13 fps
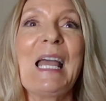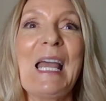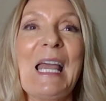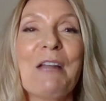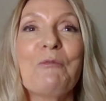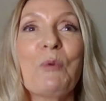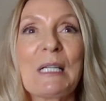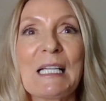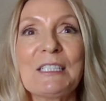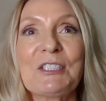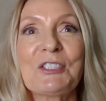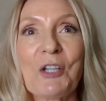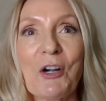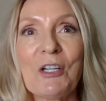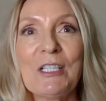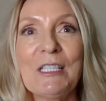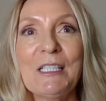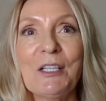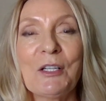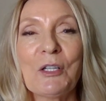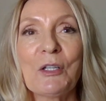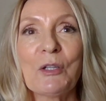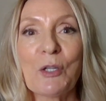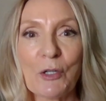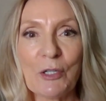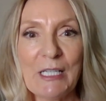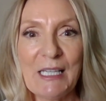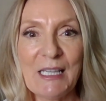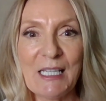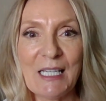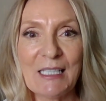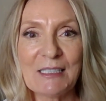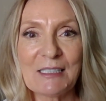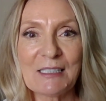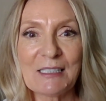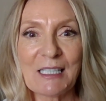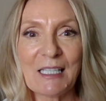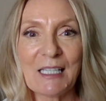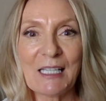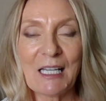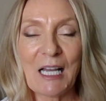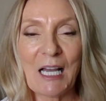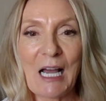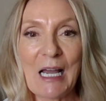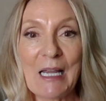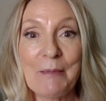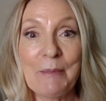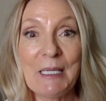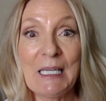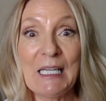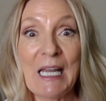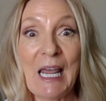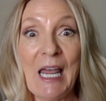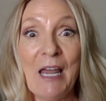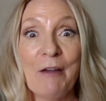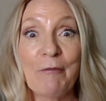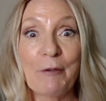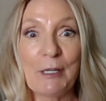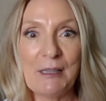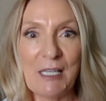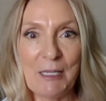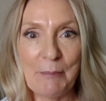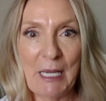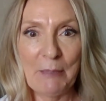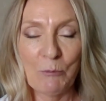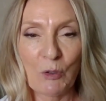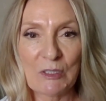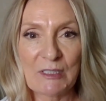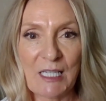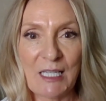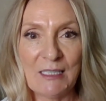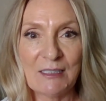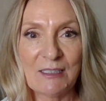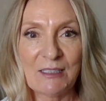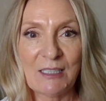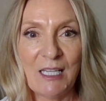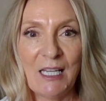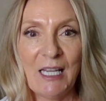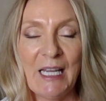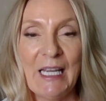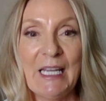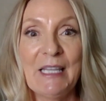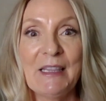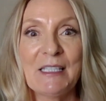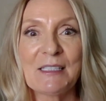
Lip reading: when I started learning this, I mean, everything made more sense in the